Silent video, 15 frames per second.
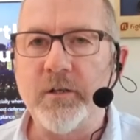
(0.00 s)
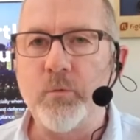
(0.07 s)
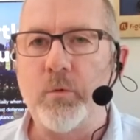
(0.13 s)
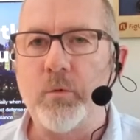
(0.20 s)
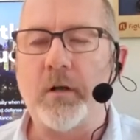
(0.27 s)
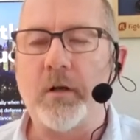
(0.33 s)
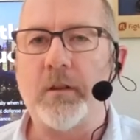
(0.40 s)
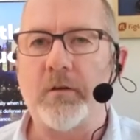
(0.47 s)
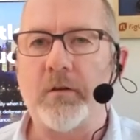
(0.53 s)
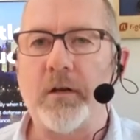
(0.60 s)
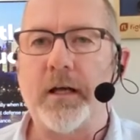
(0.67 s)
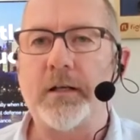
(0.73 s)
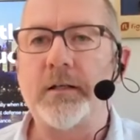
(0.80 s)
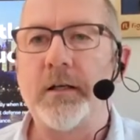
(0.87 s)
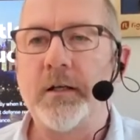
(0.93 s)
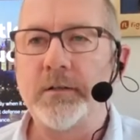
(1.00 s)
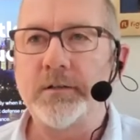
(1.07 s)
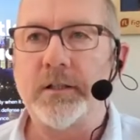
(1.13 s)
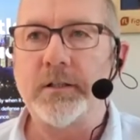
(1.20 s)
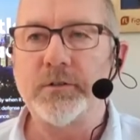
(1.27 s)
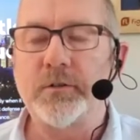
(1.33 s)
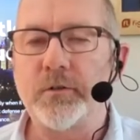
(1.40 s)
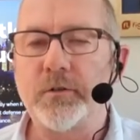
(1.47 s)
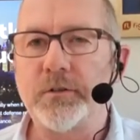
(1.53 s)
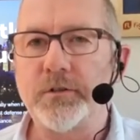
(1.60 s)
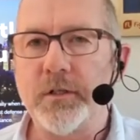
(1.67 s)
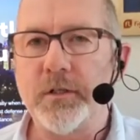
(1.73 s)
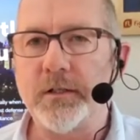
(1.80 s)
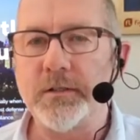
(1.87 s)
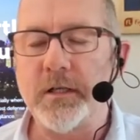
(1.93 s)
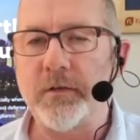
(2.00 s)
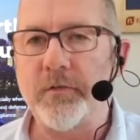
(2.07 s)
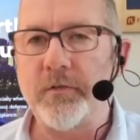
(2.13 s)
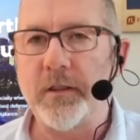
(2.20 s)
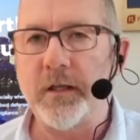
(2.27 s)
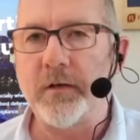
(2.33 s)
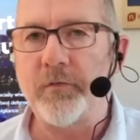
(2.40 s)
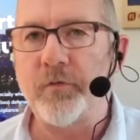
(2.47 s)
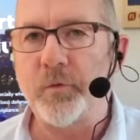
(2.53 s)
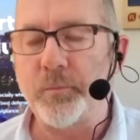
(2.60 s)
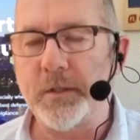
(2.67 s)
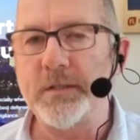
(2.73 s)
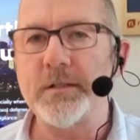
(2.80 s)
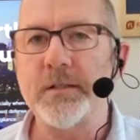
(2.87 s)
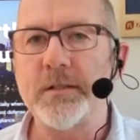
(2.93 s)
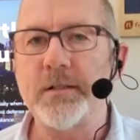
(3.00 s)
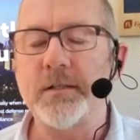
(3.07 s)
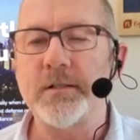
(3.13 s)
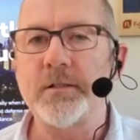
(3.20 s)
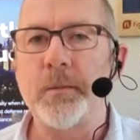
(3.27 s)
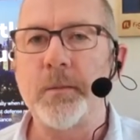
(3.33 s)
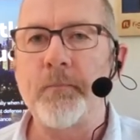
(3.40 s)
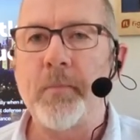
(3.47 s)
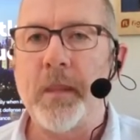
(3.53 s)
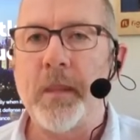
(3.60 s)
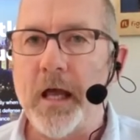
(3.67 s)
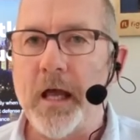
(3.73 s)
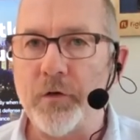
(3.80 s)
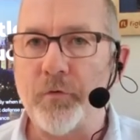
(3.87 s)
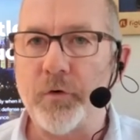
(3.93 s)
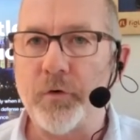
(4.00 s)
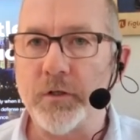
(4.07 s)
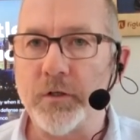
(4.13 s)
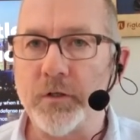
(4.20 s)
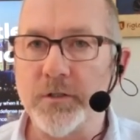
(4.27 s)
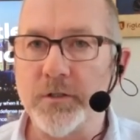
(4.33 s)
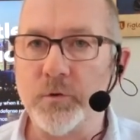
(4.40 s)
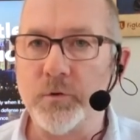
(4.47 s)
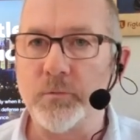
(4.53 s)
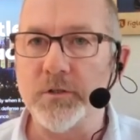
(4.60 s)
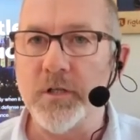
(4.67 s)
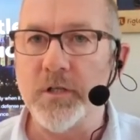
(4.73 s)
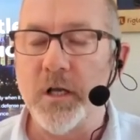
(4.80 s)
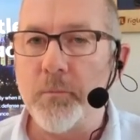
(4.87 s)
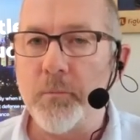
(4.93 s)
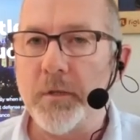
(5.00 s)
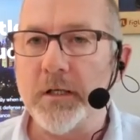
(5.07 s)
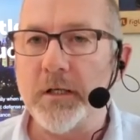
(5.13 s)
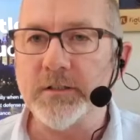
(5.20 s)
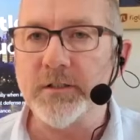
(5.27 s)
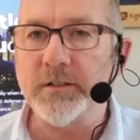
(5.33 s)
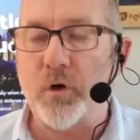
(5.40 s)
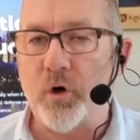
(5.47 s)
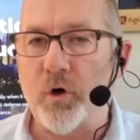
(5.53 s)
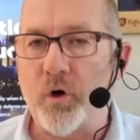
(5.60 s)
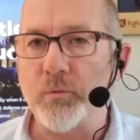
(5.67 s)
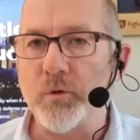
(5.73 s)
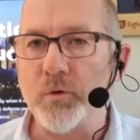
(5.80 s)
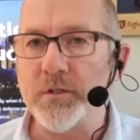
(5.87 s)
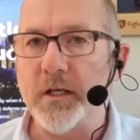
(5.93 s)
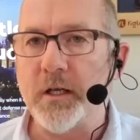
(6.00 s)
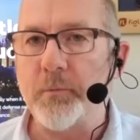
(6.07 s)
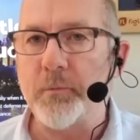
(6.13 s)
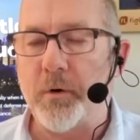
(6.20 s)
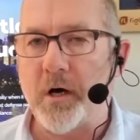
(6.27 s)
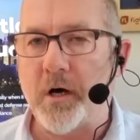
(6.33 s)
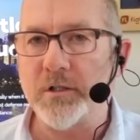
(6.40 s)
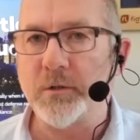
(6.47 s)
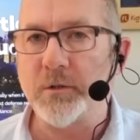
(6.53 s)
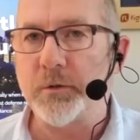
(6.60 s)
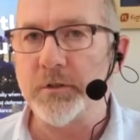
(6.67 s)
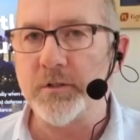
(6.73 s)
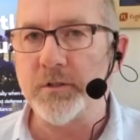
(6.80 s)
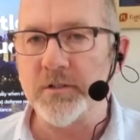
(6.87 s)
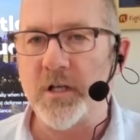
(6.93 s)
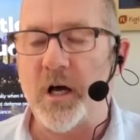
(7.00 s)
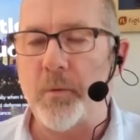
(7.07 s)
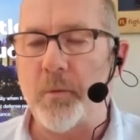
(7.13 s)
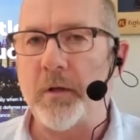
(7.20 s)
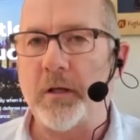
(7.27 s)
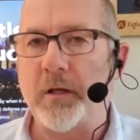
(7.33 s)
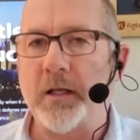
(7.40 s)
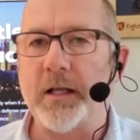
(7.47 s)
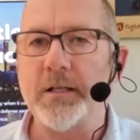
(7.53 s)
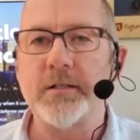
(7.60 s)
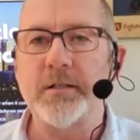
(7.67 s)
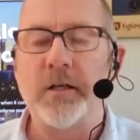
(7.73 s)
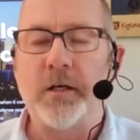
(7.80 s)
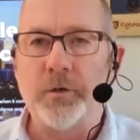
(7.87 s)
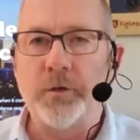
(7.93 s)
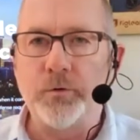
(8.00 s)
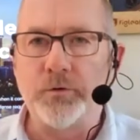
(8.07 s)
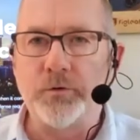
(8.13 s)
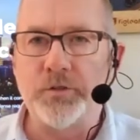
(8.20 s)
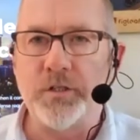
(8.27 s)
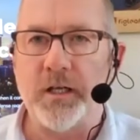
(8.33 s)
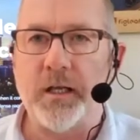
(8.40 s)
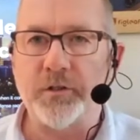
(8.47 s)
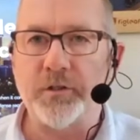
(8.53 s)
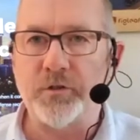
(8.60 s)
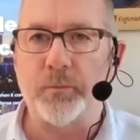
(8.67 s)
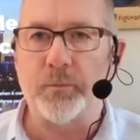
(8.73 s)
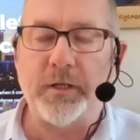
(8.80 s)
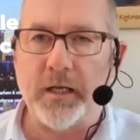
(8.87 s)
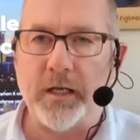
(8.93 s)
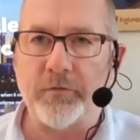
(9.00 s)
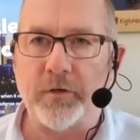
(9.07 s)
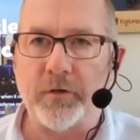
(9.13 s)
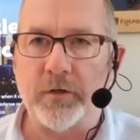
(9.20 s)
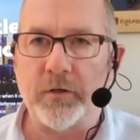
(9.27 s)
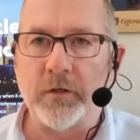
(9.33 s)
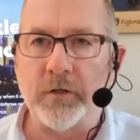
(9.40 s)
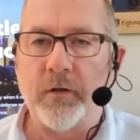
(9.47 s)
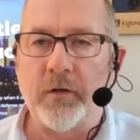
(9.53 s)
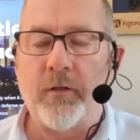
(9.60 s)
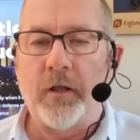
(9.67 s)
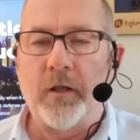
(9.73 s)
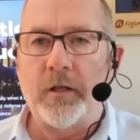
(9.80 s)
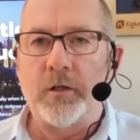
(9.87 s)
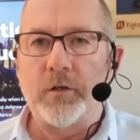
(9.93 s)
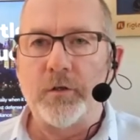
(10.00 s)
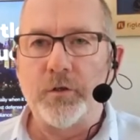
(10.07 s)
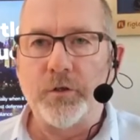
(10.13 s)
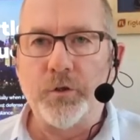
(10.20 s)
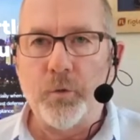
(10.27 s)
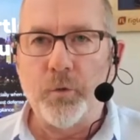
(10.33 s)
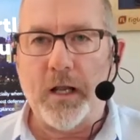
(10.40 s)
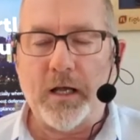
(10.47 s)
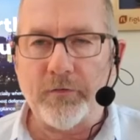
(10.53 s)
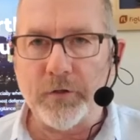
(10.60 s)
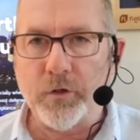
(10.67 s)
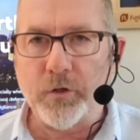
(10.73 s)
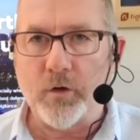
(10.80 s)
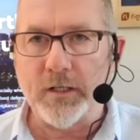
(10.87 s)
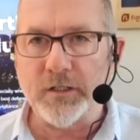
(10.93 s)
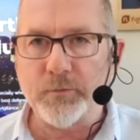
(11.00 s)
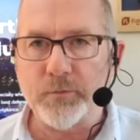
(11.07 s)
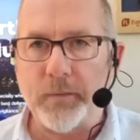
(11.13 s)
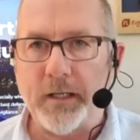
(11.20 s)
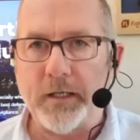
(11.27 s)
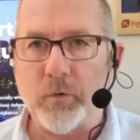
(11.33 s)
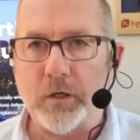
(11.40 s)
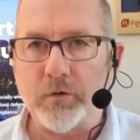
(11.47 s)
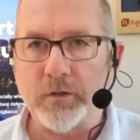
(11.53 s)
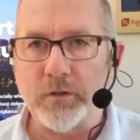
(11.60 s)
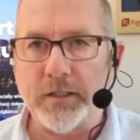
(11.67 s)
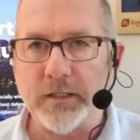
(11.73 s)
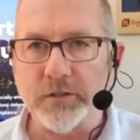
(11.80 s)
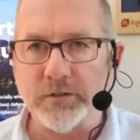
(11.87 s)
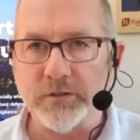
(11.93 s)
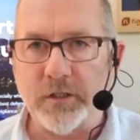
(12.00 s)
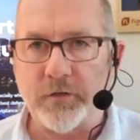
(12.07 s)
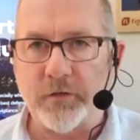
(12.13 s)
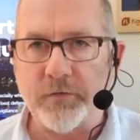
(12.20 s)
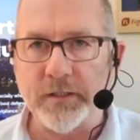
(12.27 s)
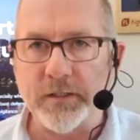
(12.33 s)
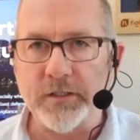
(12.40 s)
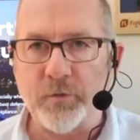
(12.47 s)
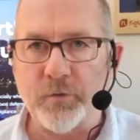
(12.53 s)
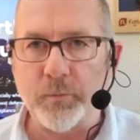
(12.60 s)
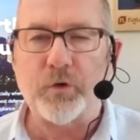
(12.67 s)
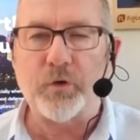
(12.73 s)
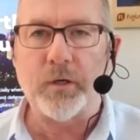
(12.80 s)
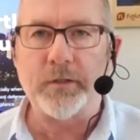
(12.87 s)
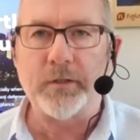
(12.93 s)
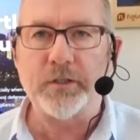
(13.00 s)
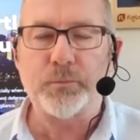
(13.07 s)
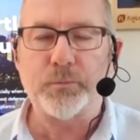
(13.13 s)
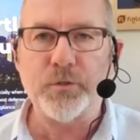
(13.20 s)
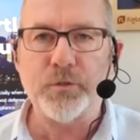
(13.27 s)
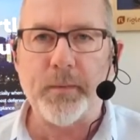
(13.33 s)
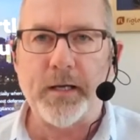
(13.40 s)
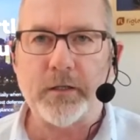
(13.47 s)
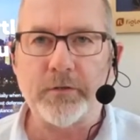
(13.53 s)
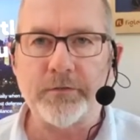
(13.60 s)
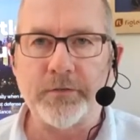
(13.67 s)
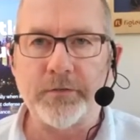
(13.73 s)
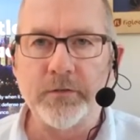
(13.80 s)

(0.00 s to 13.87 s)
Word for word: one threat that is going to change everything for businesses and for consumers because it's almost impossible to stop unless you change your behavior. You want to have a go at explaining what credential stuffing is from a criminal's perspective?